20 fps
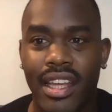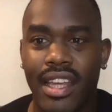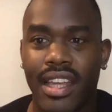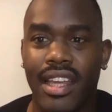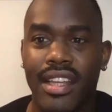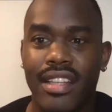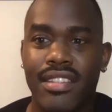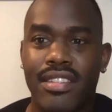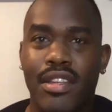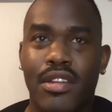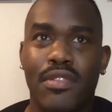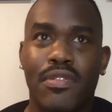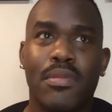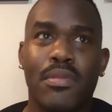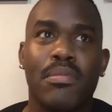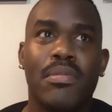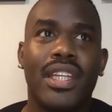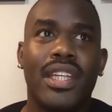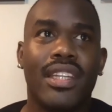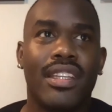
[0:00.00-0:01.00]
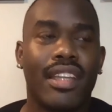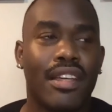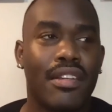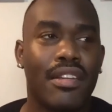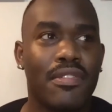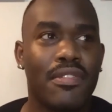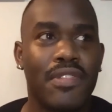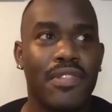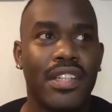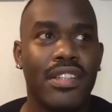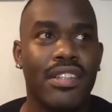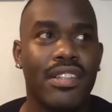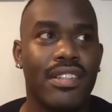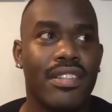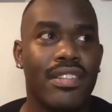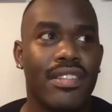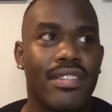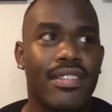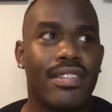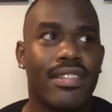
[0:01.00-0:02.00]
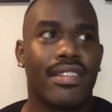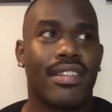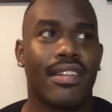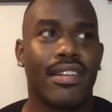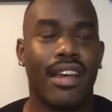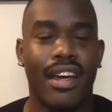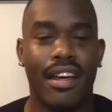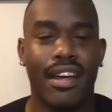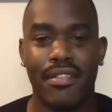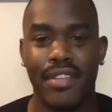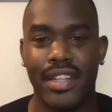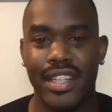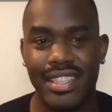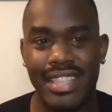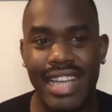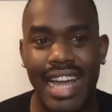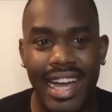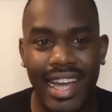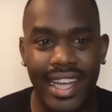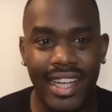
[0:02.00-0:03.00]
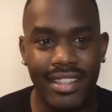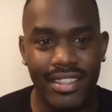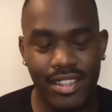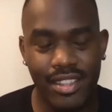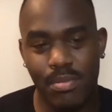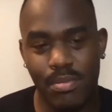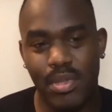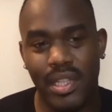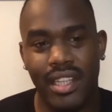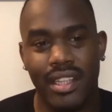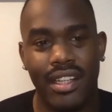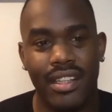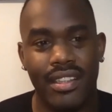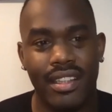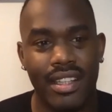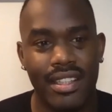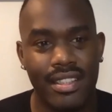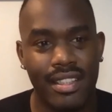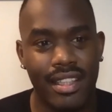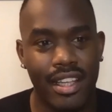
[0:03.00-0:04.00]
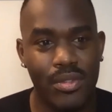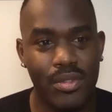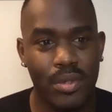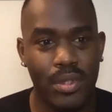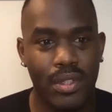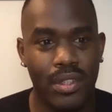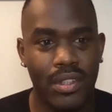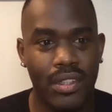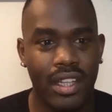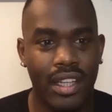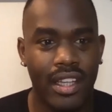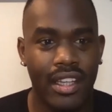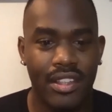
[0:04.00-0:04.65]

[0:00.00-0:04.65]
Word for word: And so for me, that feels uh, very tight, just being on that schedule.